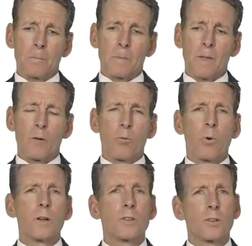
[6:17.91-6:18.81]
that
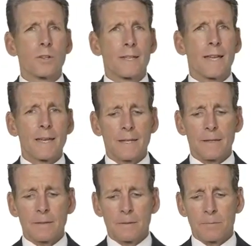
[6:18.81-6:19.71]
what you're
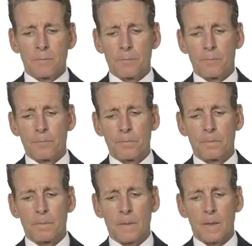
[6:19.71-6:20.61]
getting
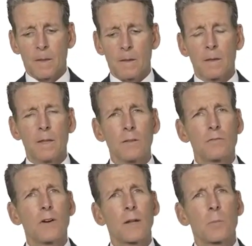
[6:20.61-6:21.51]
in the
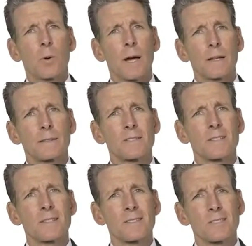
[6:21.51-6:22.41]
final product is
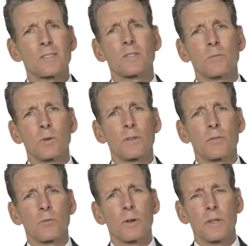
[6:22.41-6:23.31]
consistent with
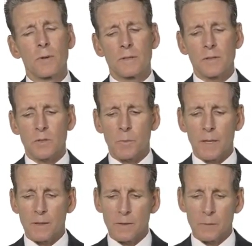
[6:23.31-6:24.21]
what you
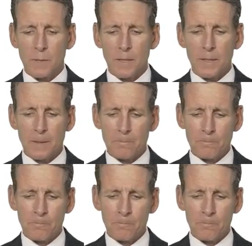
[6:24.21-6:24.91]
anticipated in the beginning.